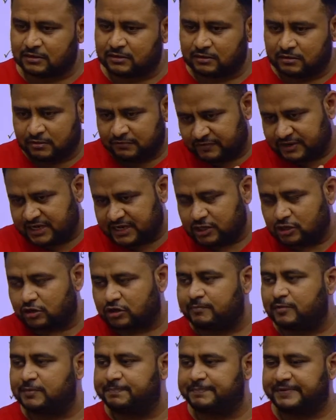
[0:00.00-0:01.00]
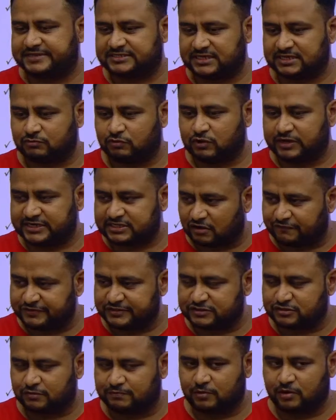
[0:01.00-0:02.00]
when I talk about president. What is office
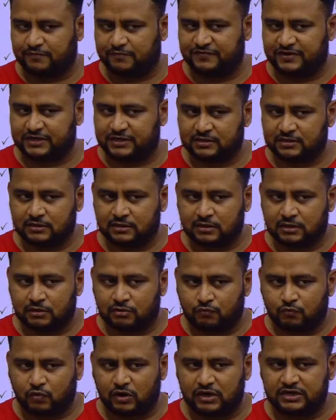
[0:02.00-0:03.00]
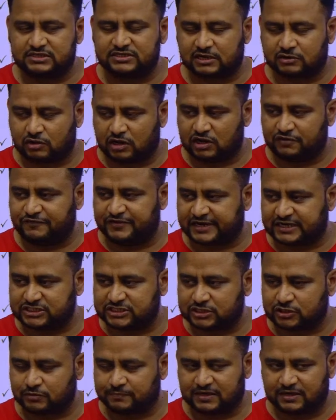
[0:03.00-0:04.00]
of profit? What is the qualification
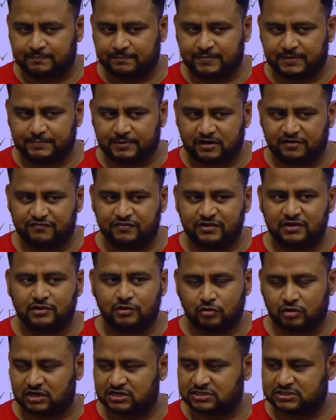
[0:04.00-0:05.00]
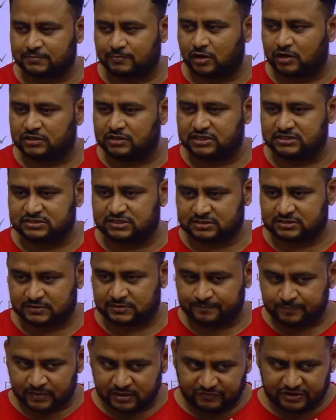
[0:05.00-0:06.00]
to become member of Lok Sabha? All these things.
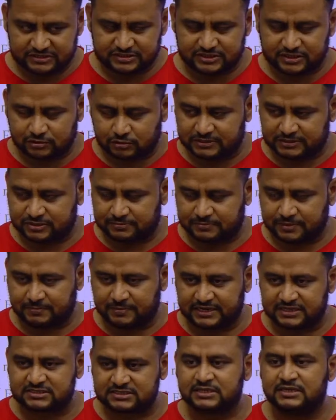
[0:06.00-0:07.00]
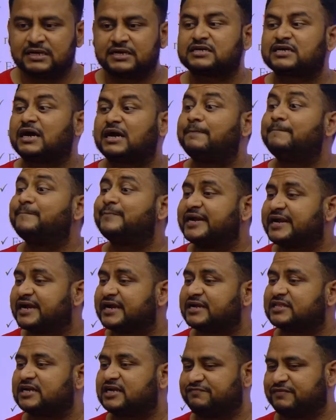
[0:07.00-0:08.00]
First thing you must remember is completed
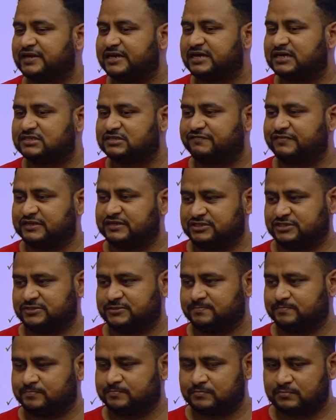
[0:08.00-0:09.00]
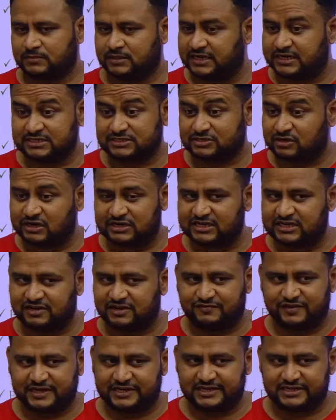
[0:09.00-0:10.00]
35 years of age. It is not
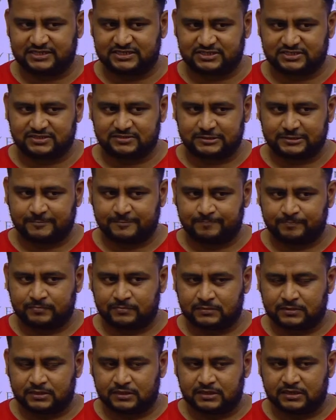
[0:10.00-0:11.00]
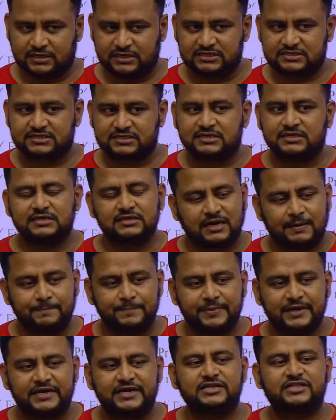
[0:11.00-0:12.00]
35 years. It is
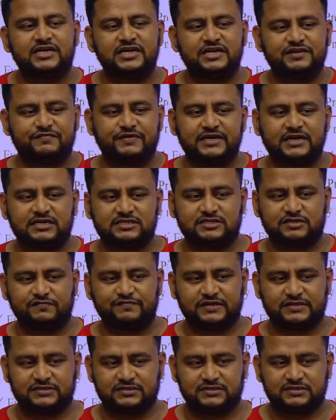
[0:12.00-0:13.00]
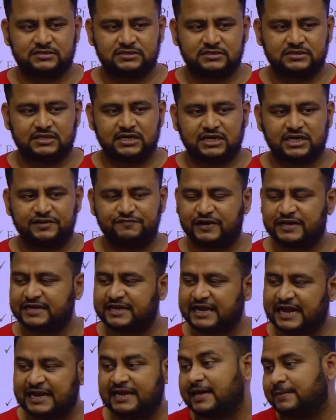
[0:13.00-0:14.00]
completed 35 years of age. 35
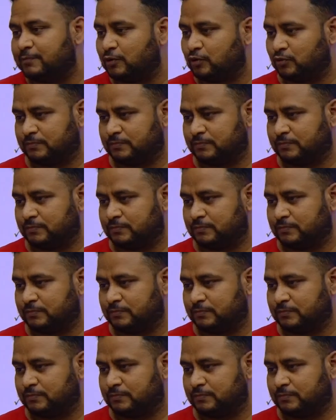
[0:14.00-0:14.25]
and above.